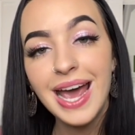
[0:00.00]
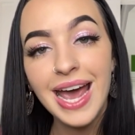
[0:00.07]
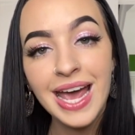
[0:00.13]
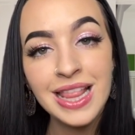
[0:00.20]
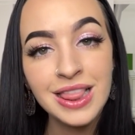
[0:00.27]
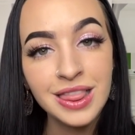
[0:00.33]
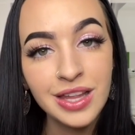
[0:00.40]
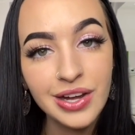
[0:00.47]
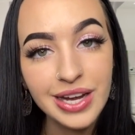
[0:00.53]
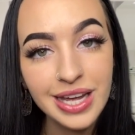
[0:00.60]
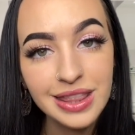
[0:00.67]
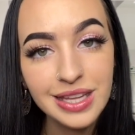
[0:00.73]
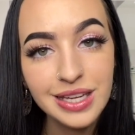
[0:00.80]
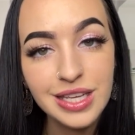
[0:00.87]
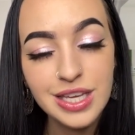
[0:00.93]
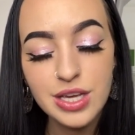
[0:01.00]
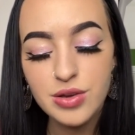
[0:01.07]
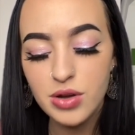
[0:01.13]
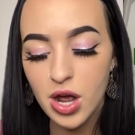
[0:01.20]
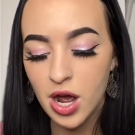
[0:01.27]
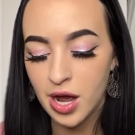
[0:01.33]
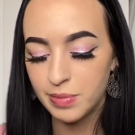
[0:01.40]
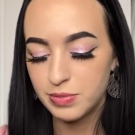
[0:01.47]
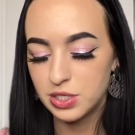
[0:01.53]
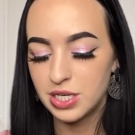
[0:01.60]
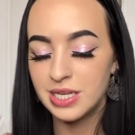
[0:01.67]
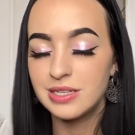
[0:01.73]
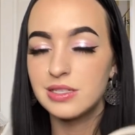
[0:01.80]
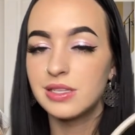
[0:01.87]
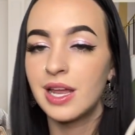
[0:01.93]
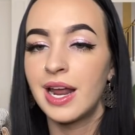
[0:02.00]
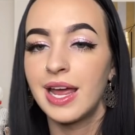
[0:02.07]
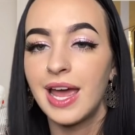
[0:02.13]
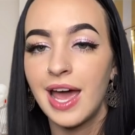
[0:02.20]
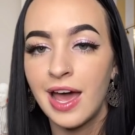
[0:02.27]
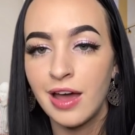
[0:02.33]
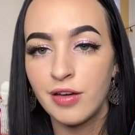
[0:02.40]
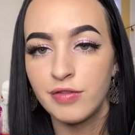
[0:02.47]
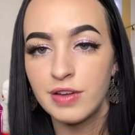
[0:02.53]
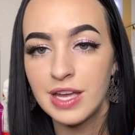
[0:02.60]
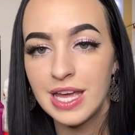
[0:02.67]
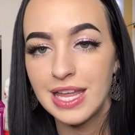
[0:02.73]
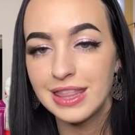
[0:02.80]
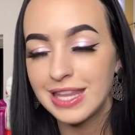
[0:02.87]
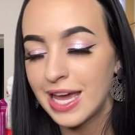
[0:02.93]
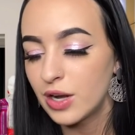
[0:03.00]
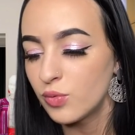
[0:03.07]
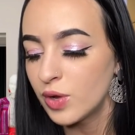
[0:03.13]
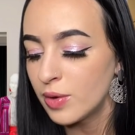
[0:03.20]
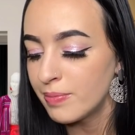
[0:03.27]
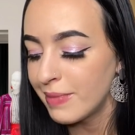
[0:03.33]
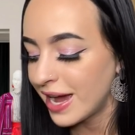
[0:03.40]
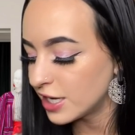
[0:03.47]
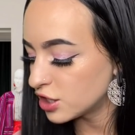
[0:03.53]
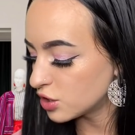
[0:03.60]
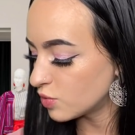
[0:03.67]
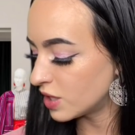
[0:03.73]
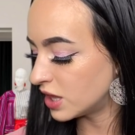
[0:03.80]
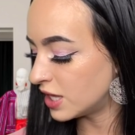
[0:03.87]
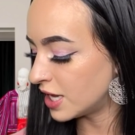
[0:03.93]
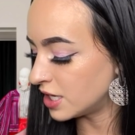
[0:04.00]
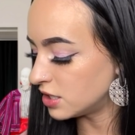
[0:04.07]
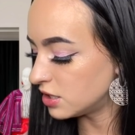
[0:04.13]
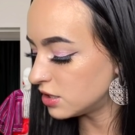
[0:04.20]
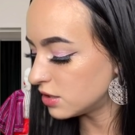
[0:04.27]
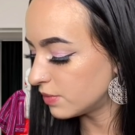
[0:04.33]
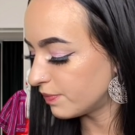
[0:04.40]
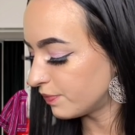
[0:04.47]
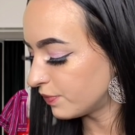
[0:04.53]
And look at the cute options that I have that will match with this.